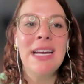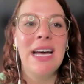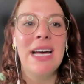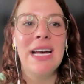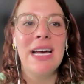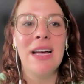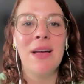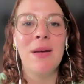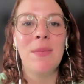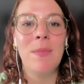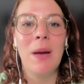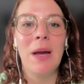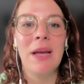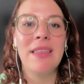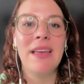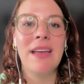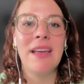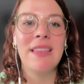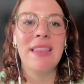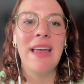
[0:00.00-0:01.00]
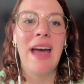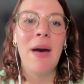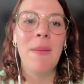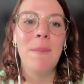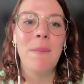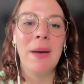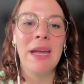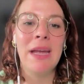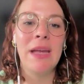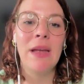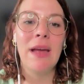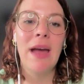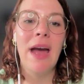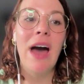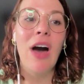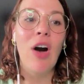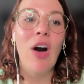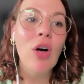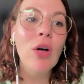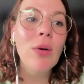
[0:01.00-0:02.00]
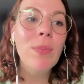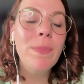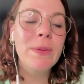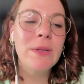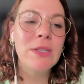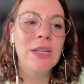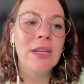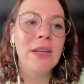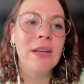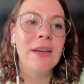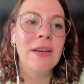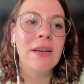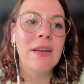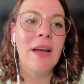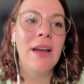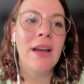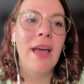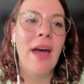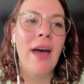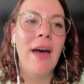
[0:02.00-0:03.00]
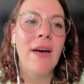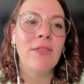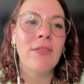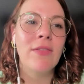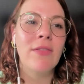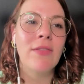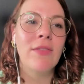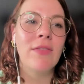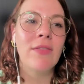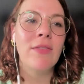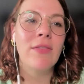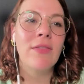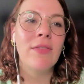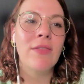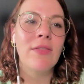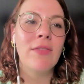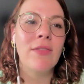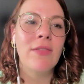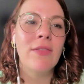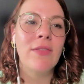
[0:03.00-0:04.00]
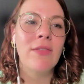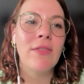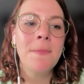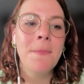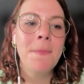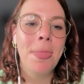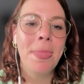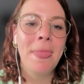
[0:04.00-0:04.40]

I think that might help to kind of have a clearer